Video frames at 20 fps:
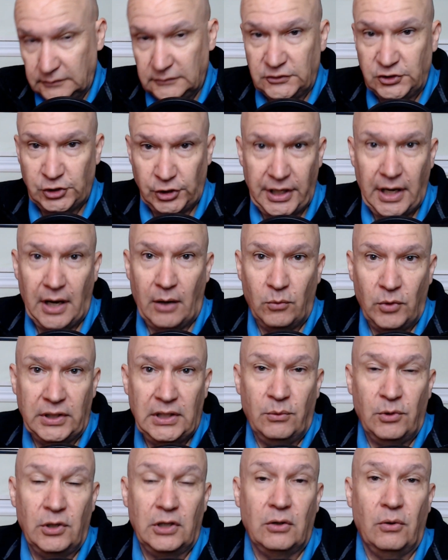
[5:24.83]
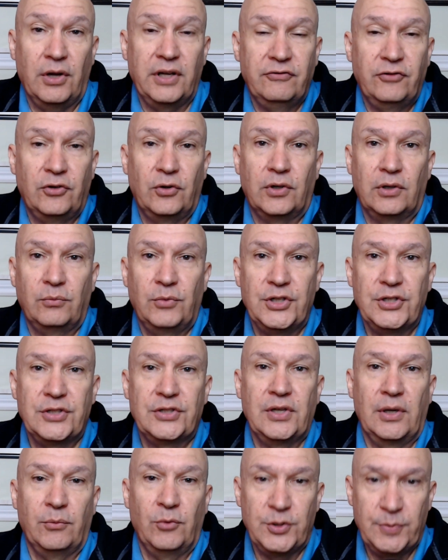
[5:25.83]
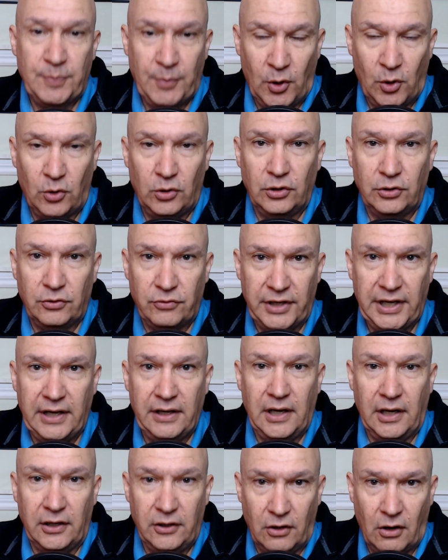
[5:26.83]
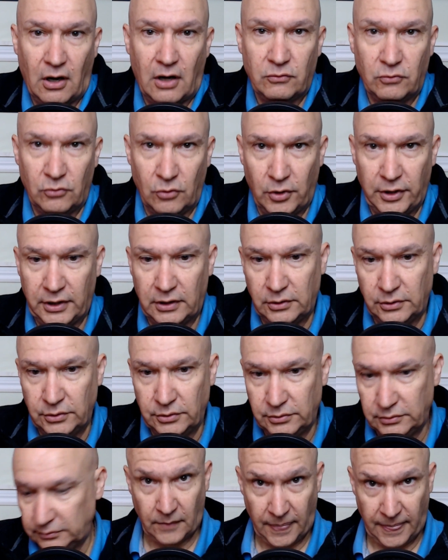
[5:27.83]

So yeah, what they were going for was polo green and not royal oud.